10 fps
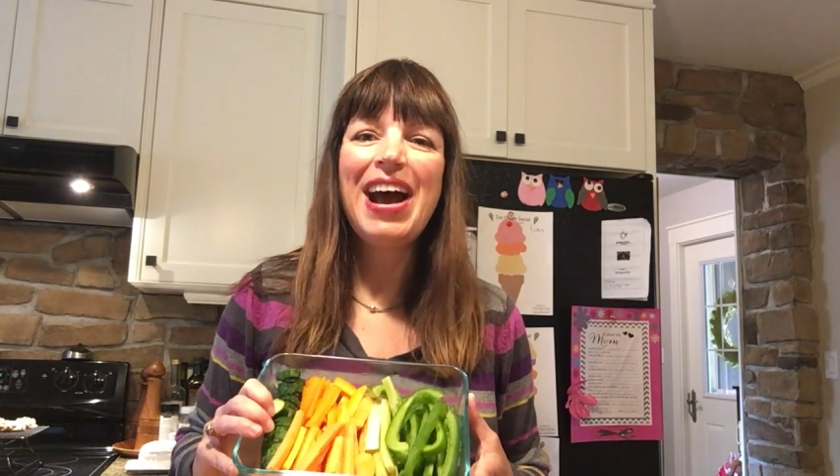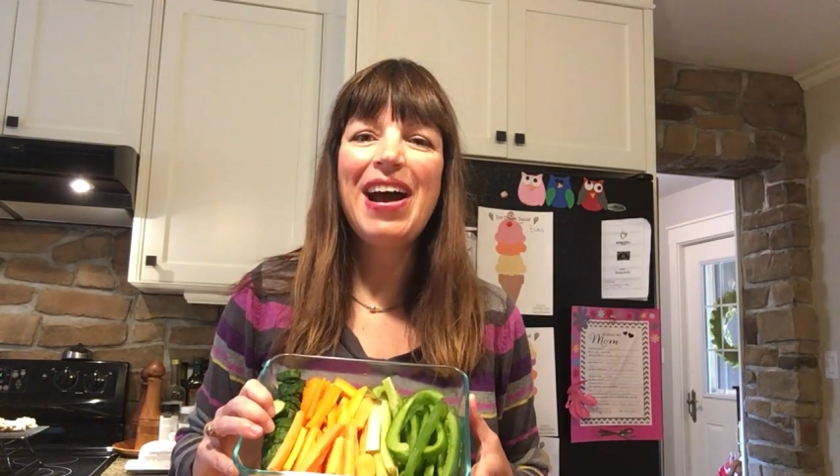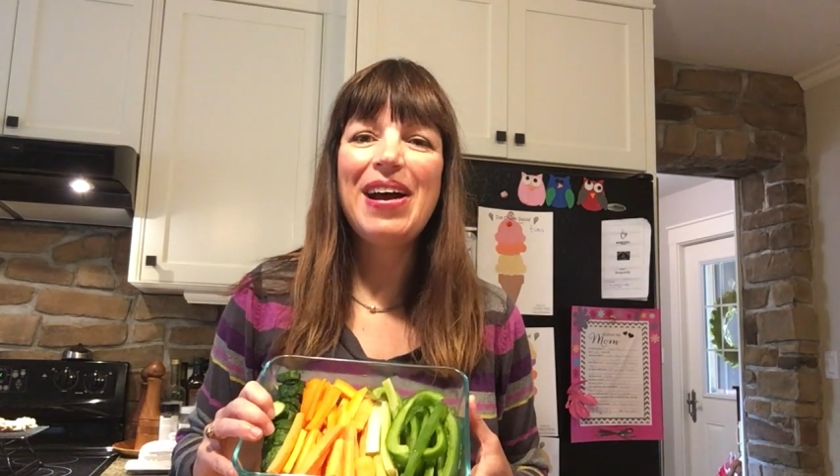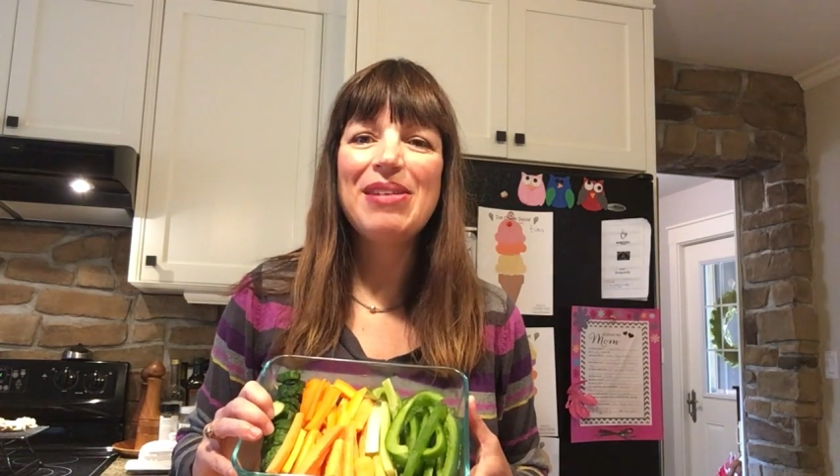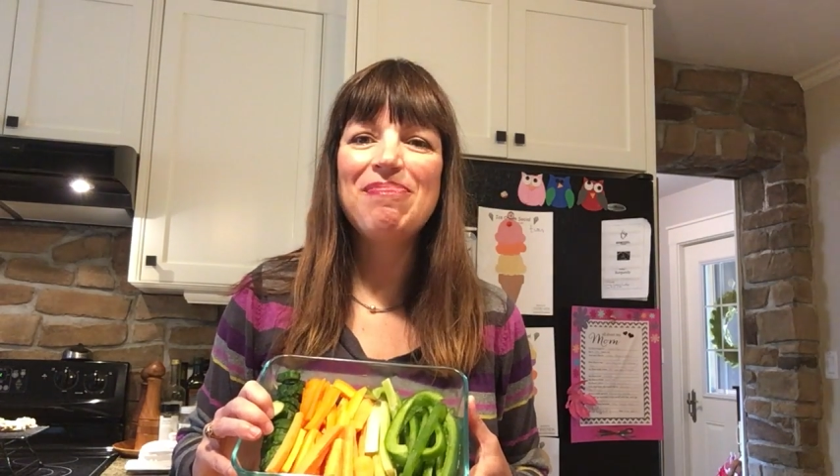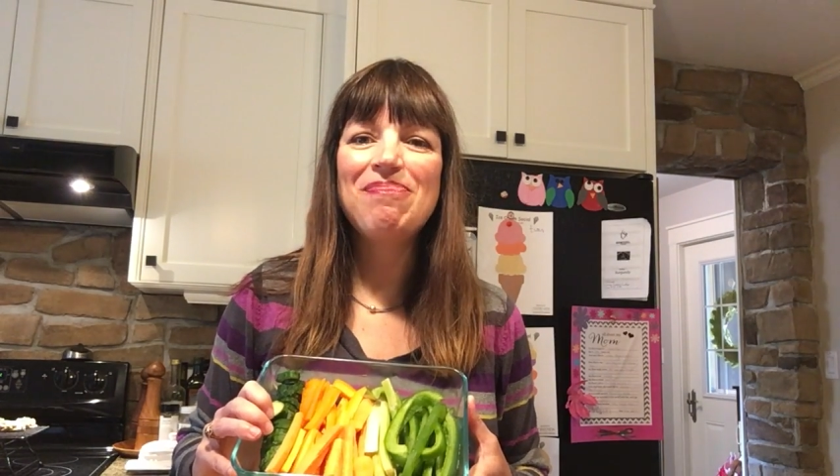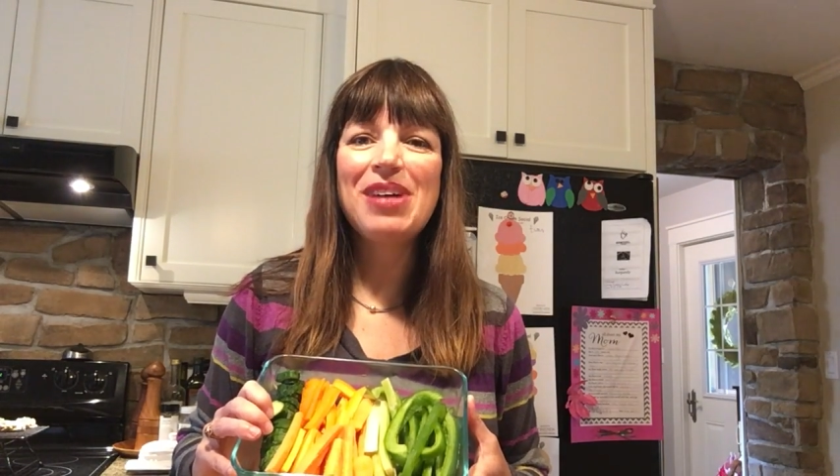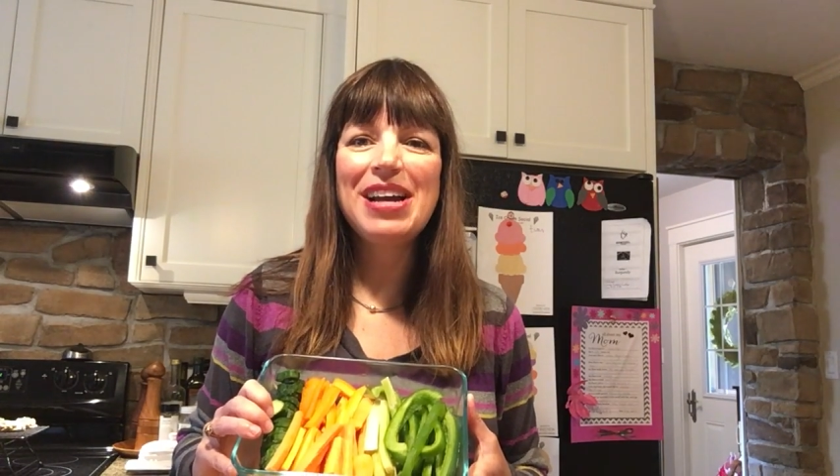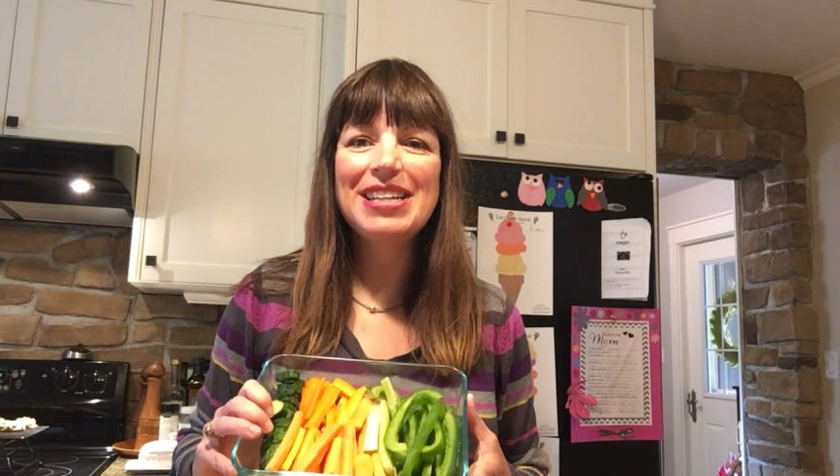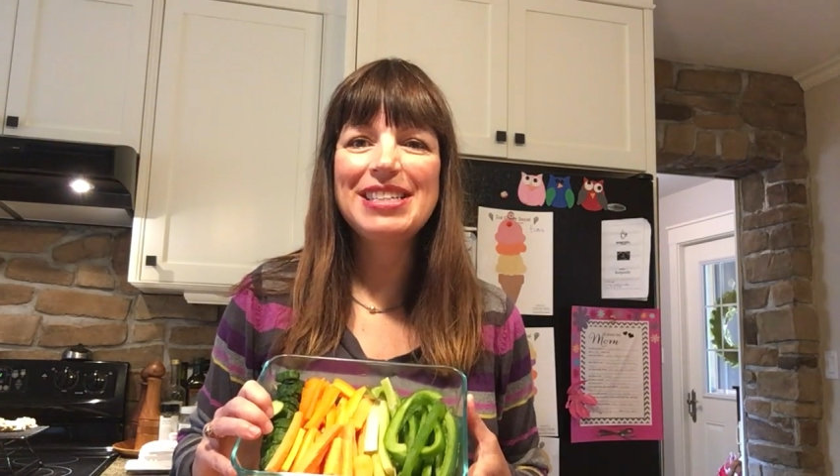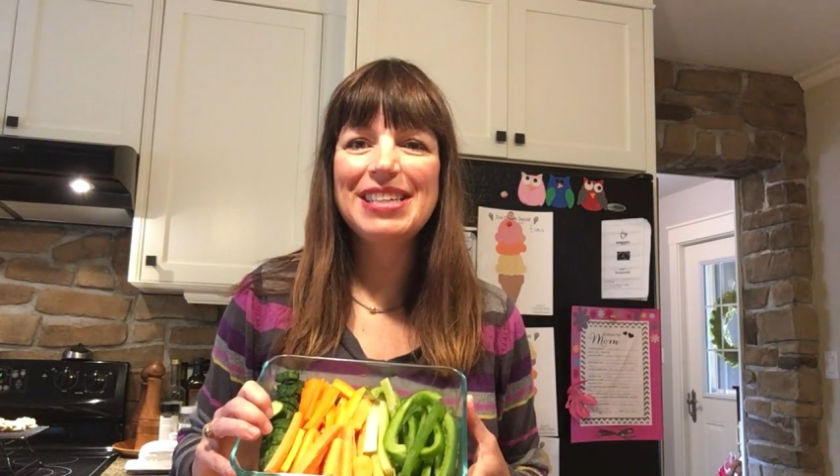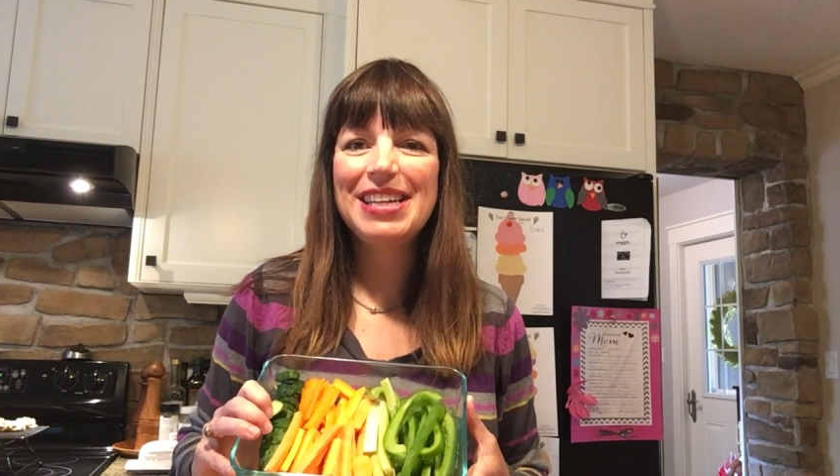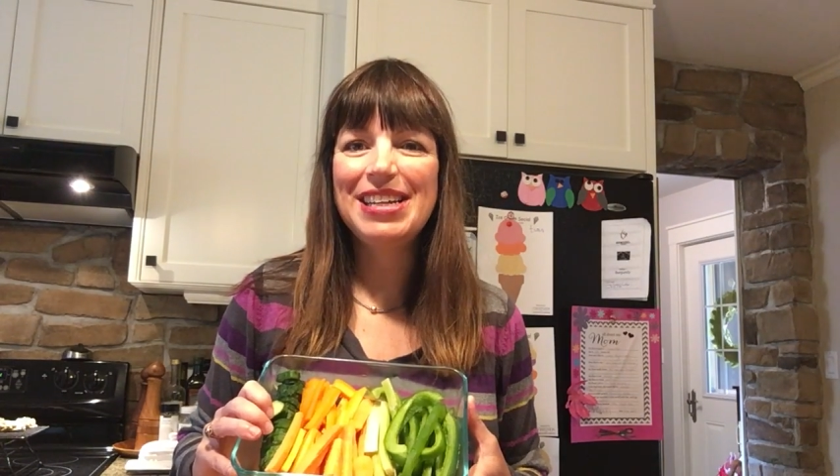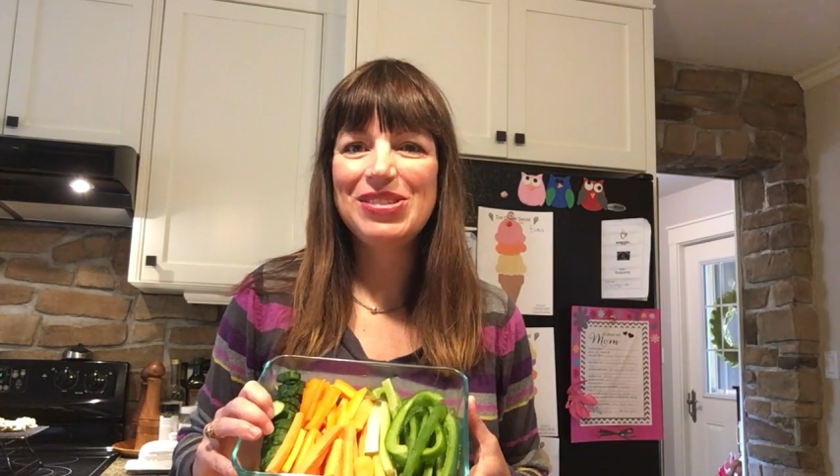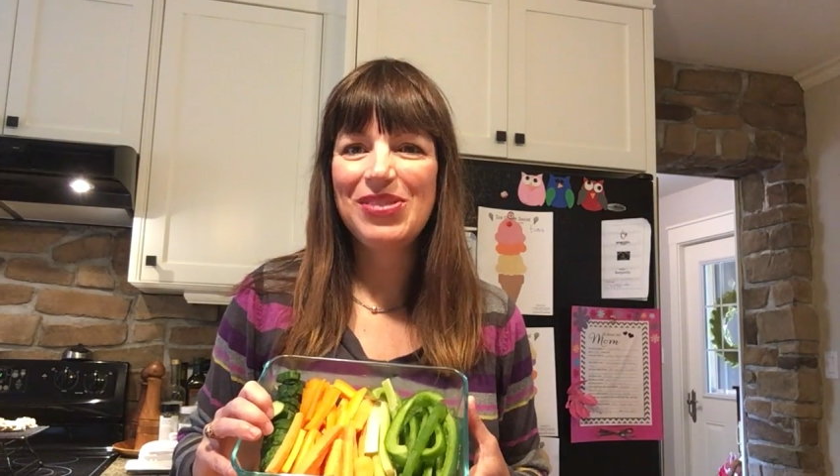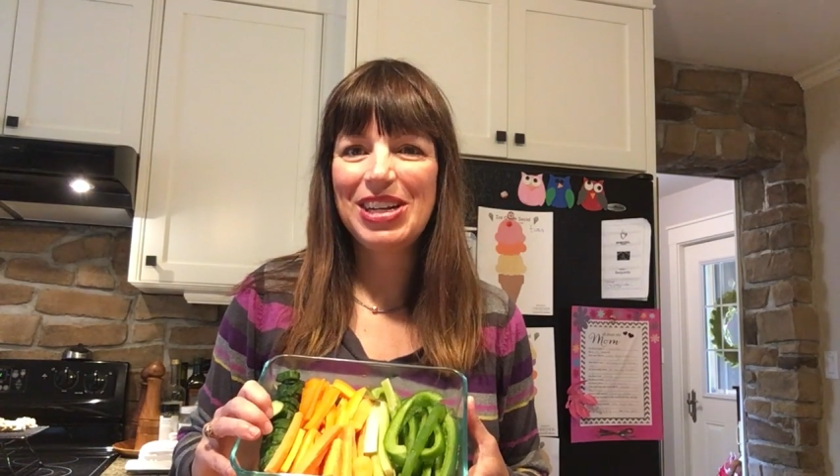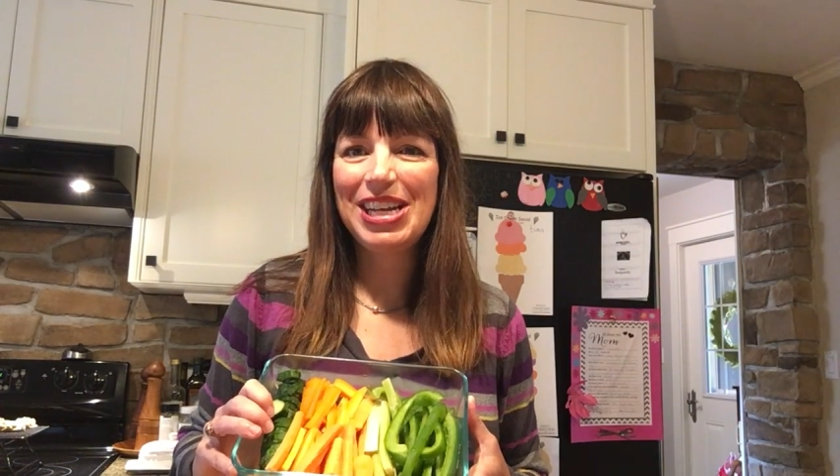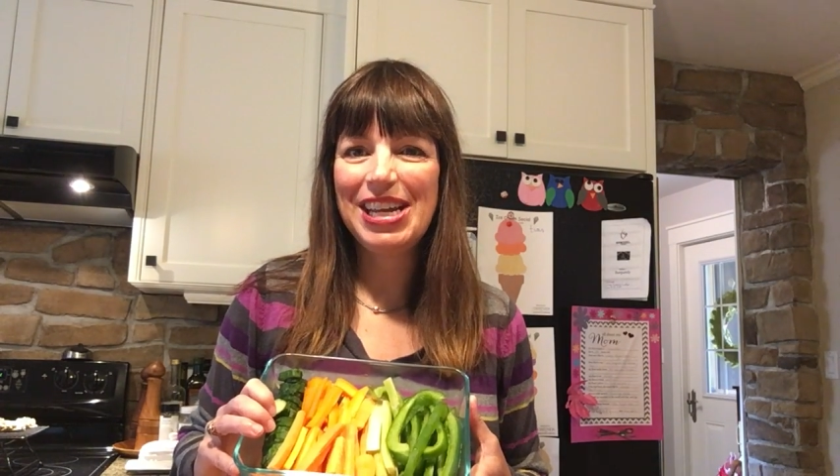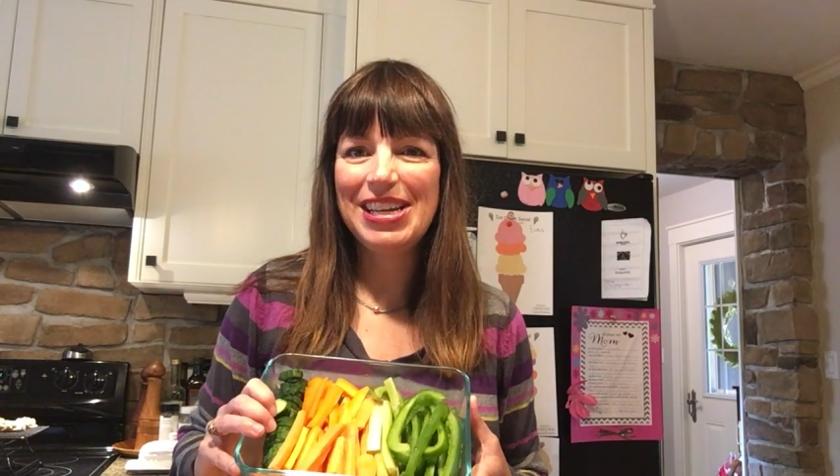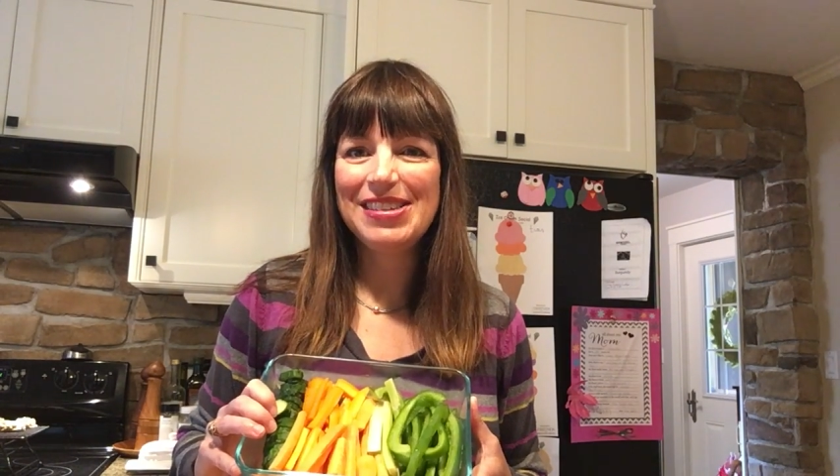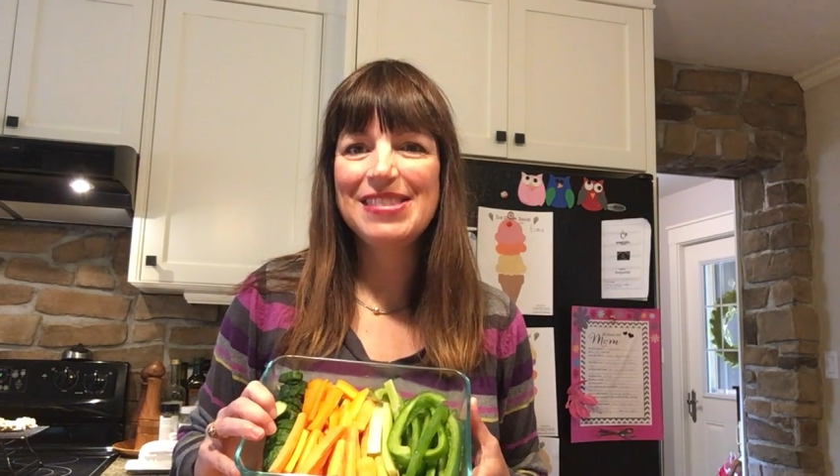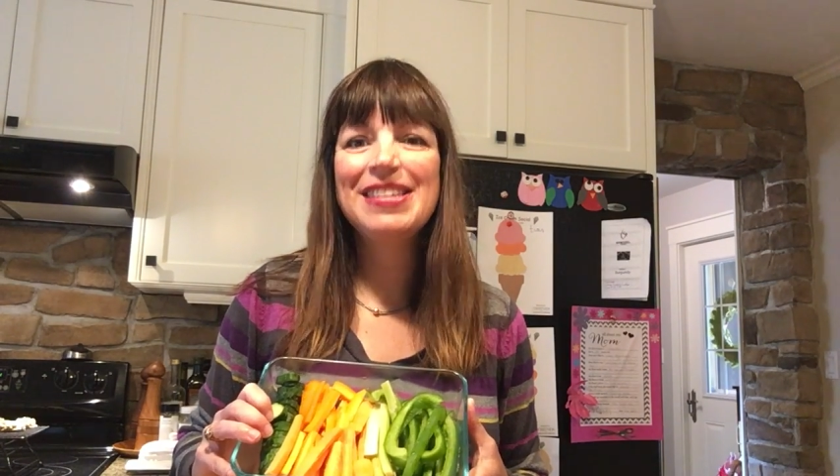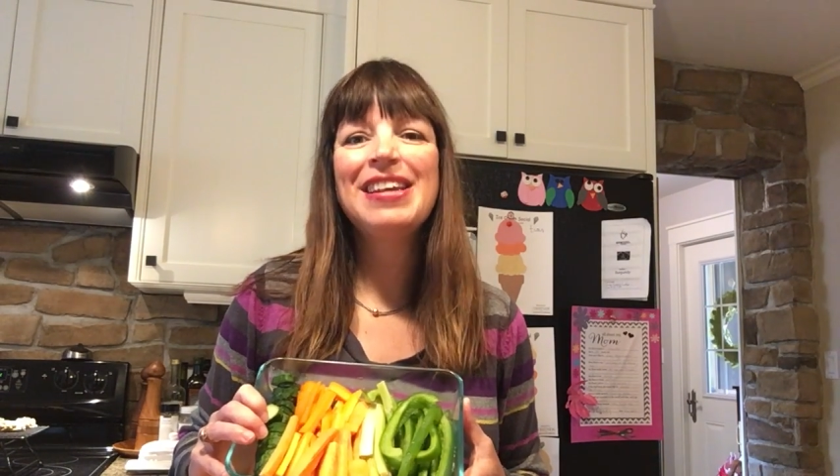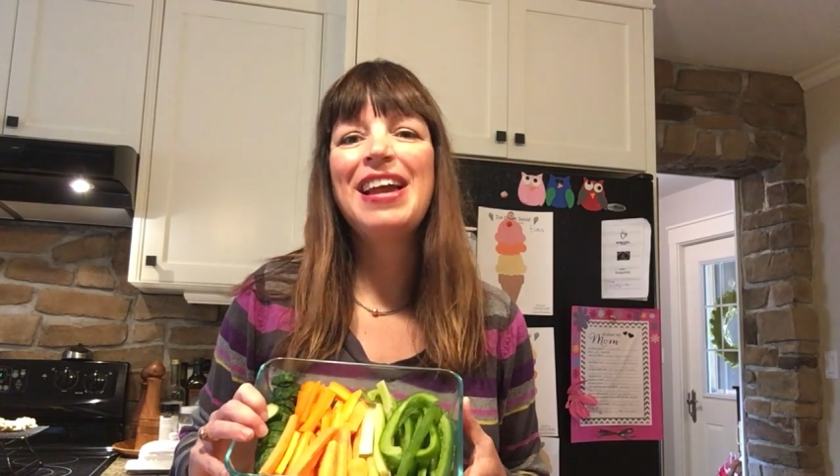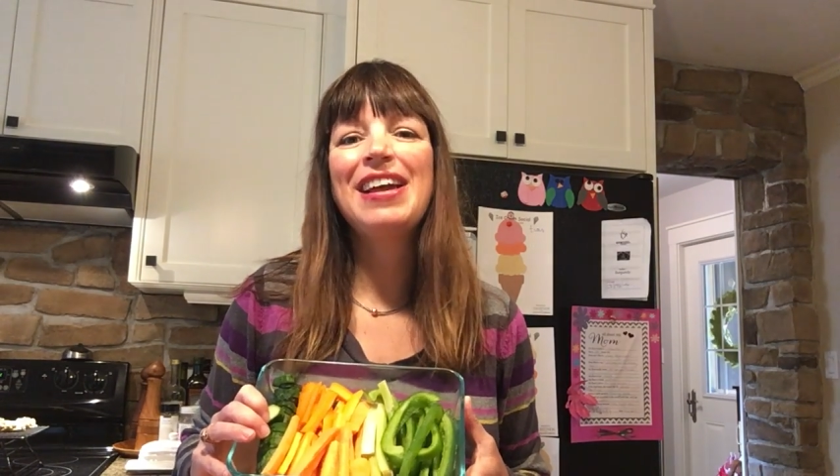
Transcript: um, but it is what it is.